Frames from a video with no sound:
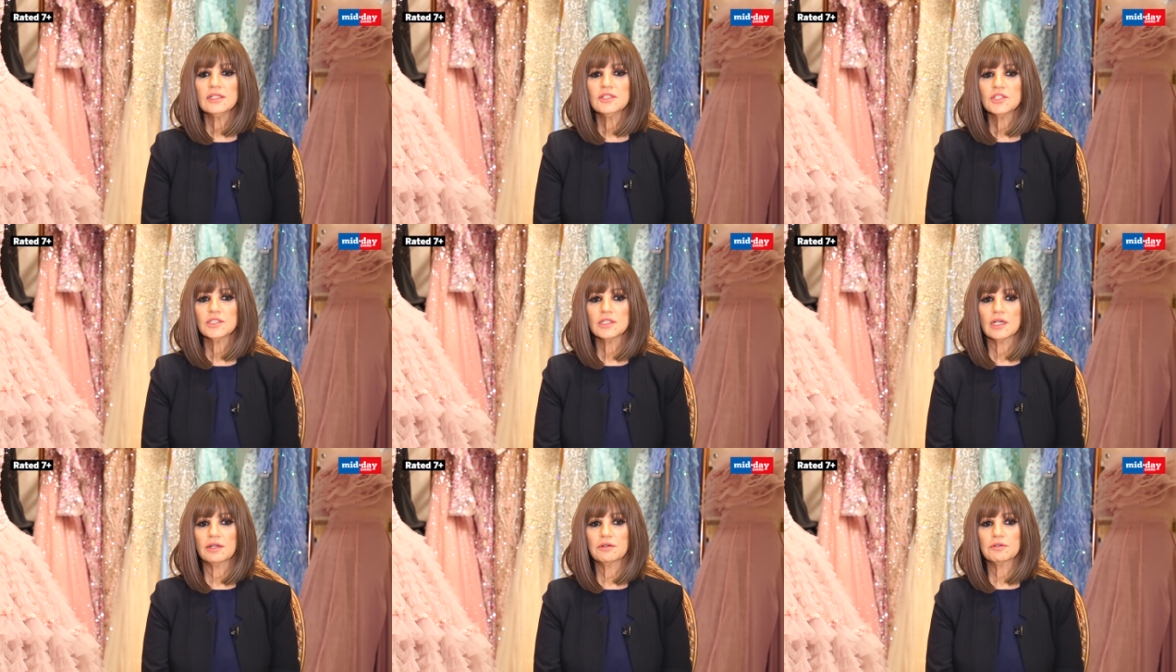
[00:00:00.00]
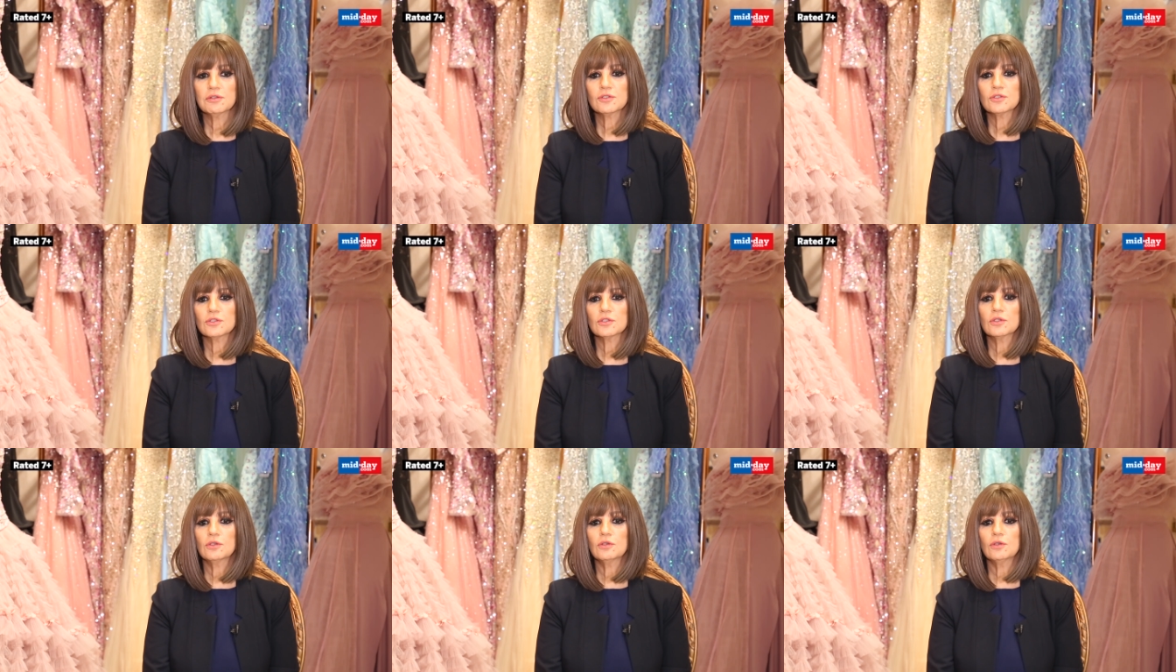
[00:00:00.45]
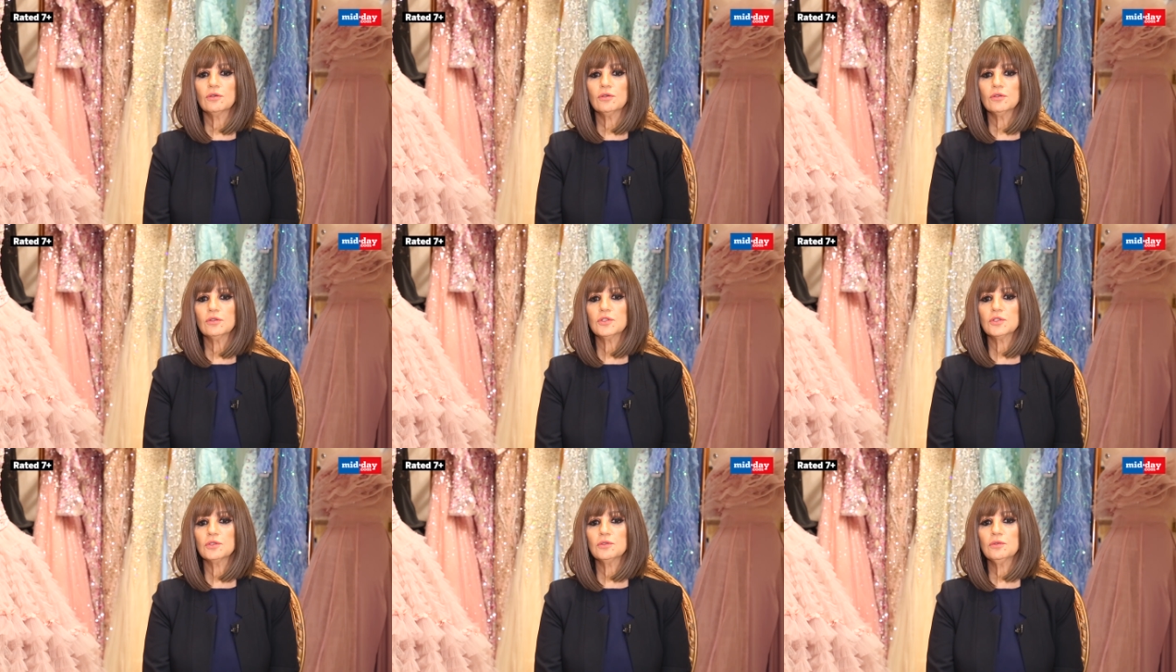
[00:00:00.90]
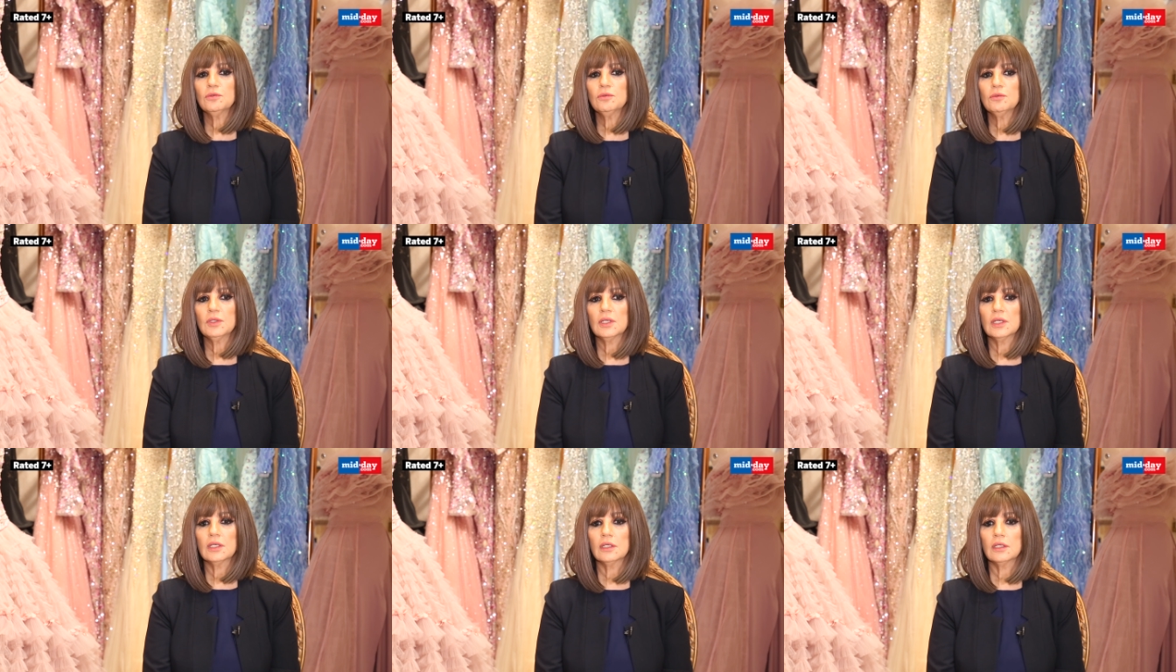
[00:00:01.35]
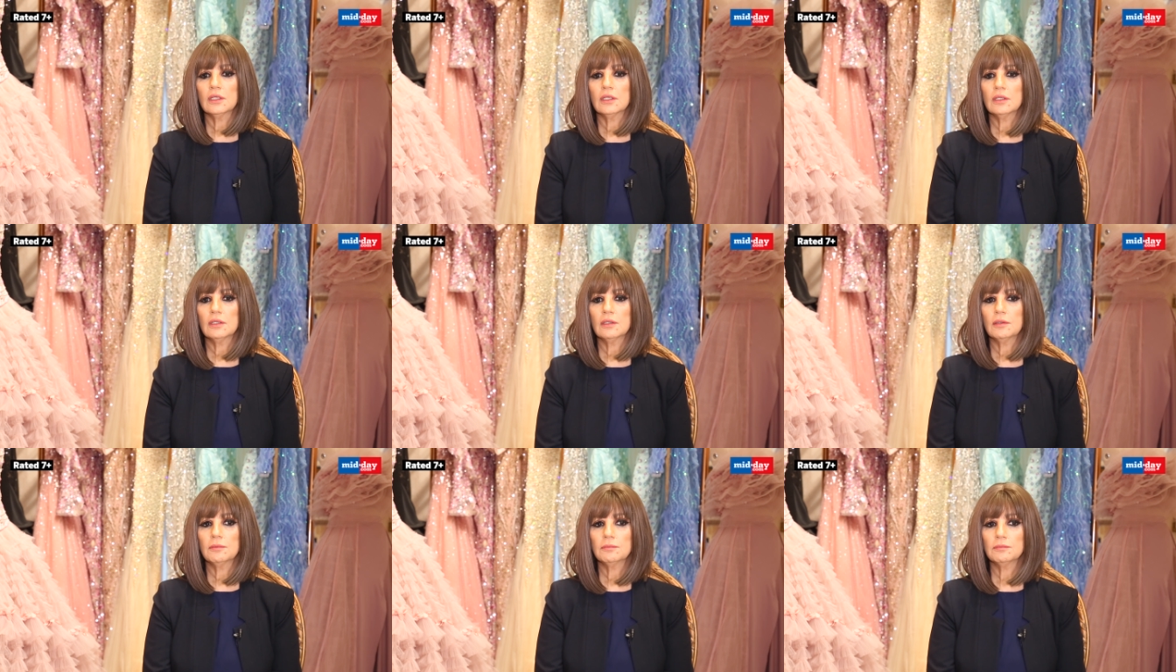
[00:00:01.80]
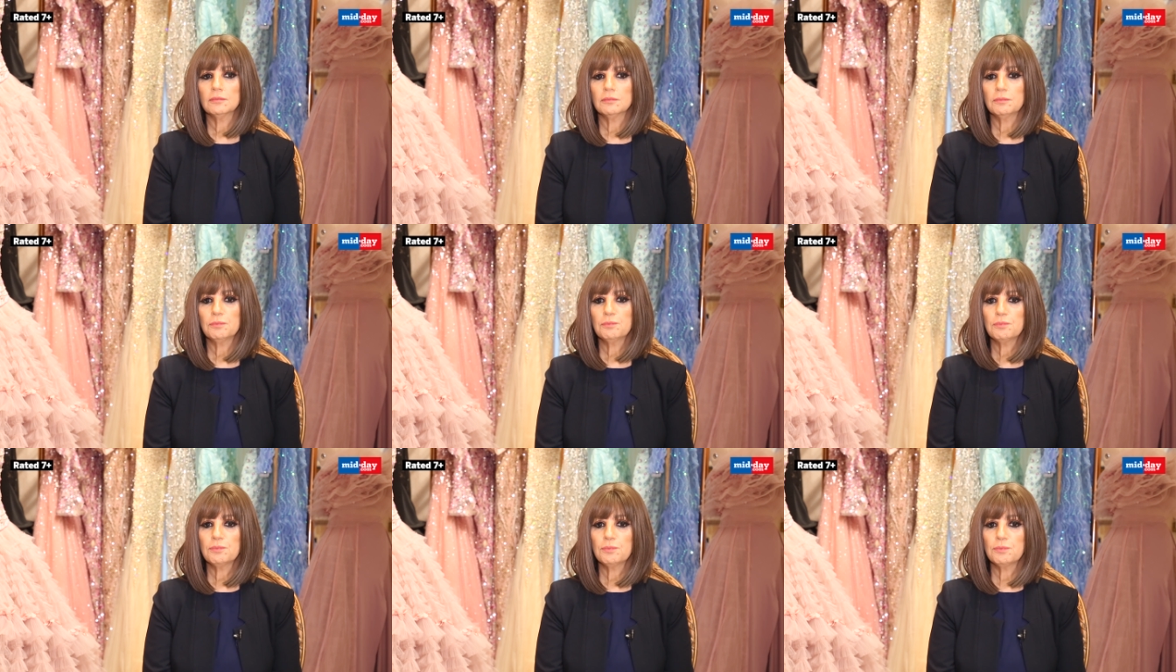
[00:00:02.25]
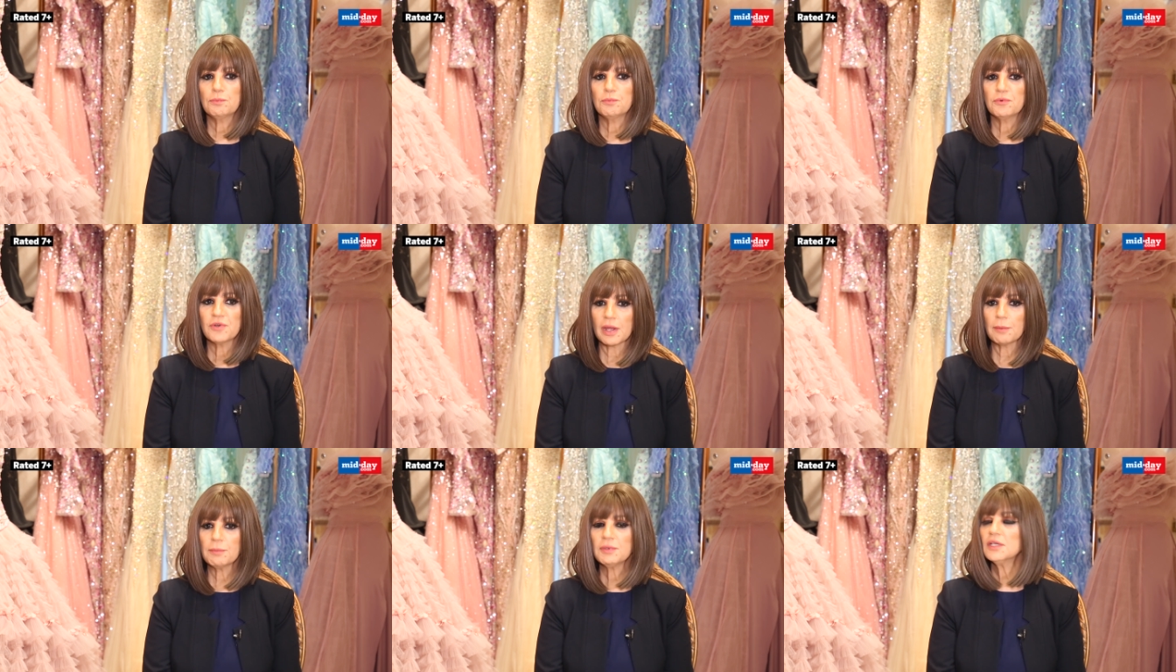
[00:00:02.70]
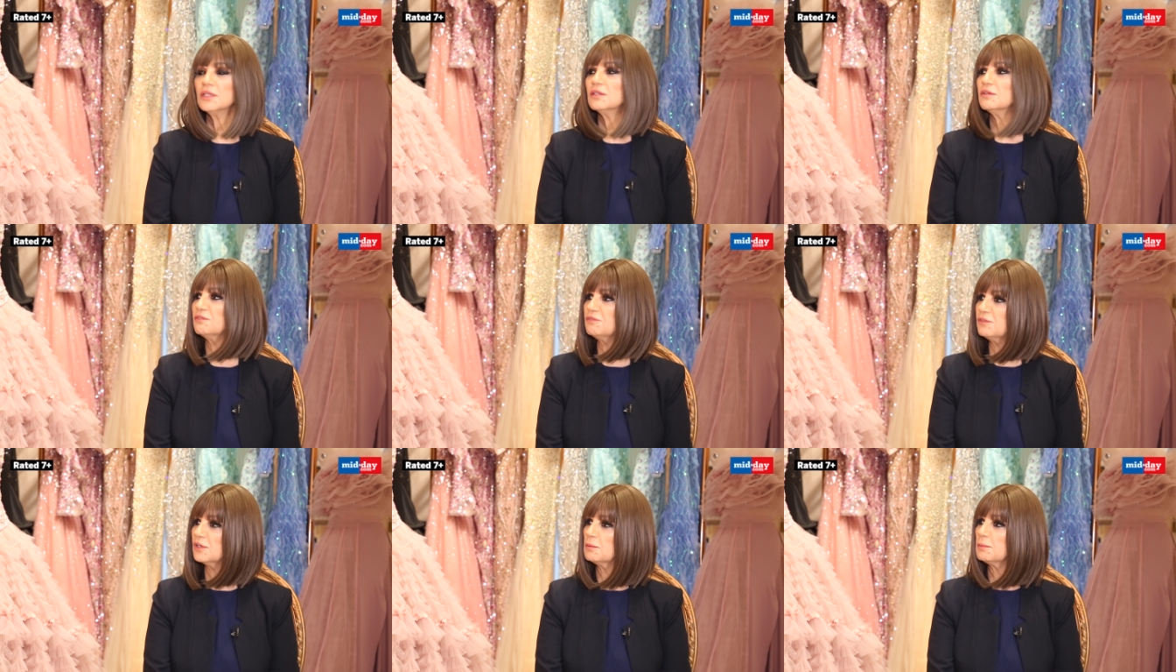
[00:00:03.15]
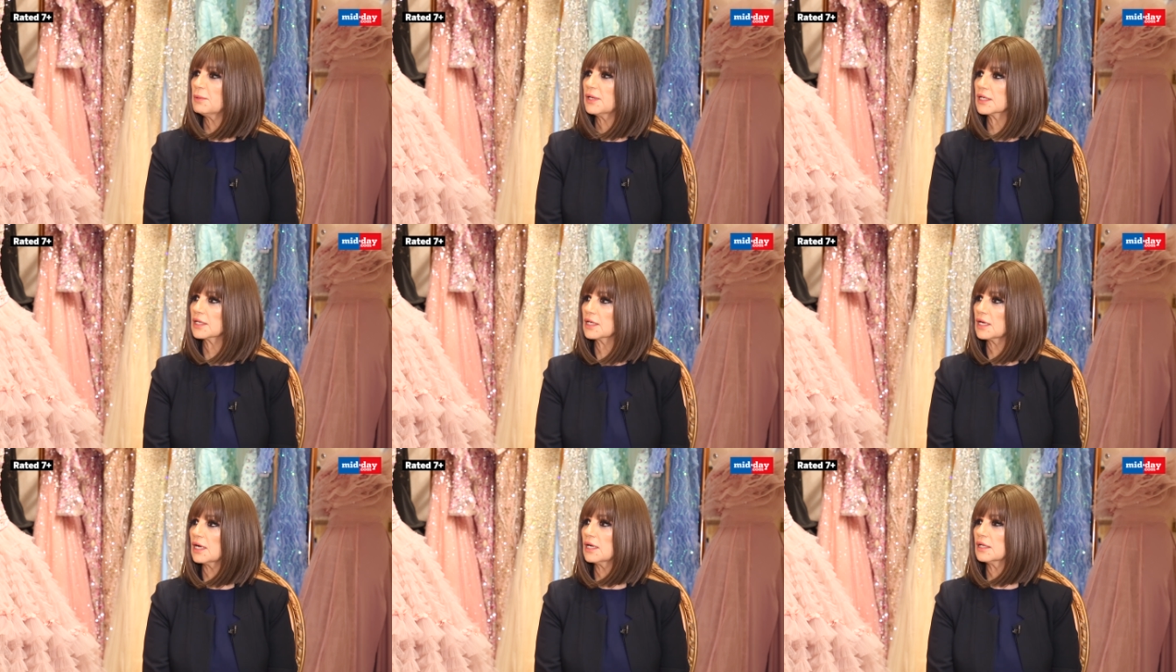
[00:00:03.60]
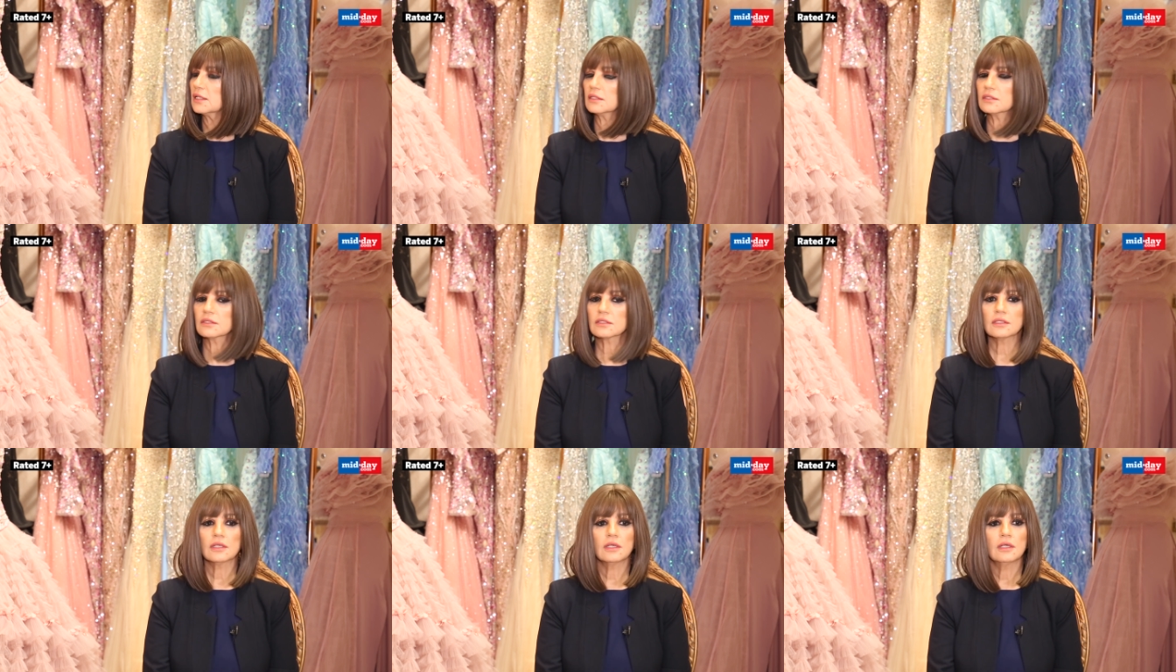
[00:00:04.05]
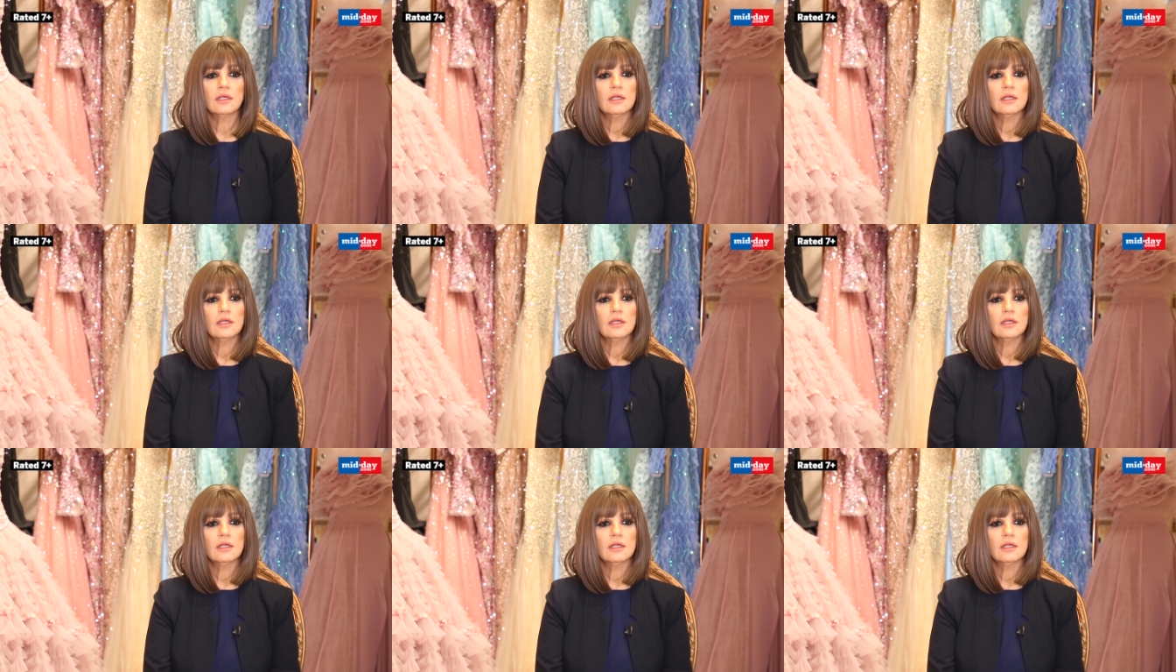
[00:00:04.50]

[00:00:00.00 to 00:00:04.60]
and Shahrukh to go to uh, premiere the film at Cannes